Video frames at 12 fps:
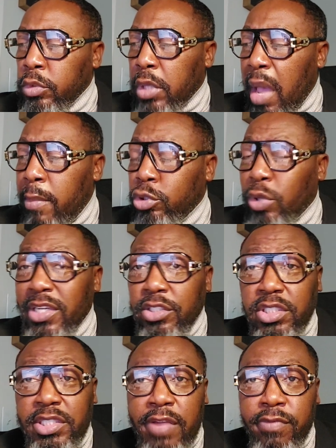How much do I need
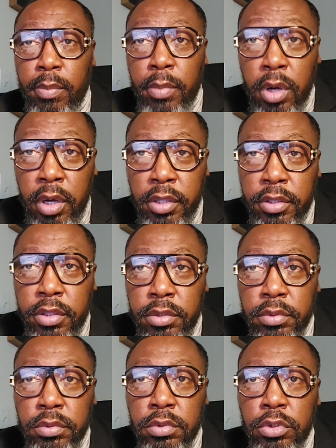to save a month?
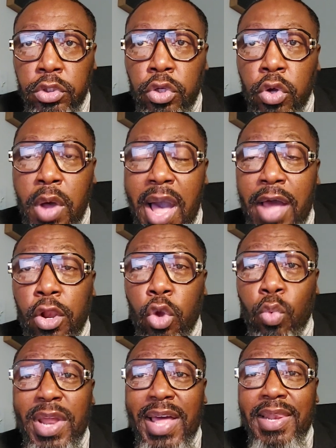How long
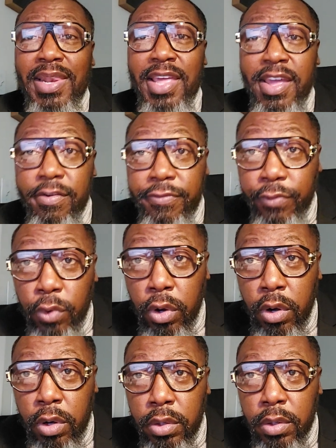will I live
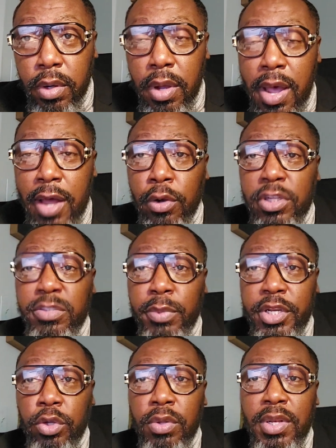for? How long is the
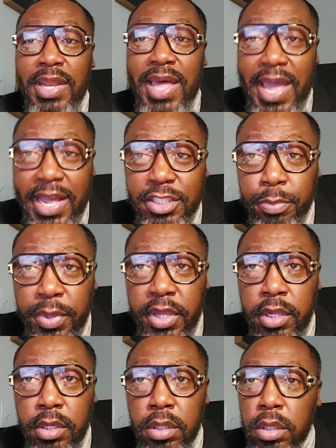money going to last
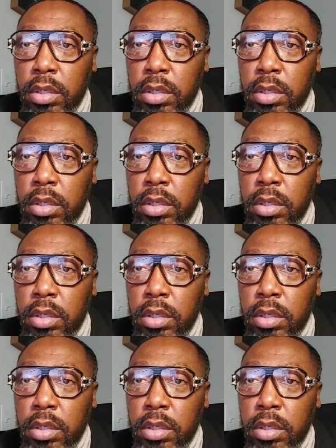me?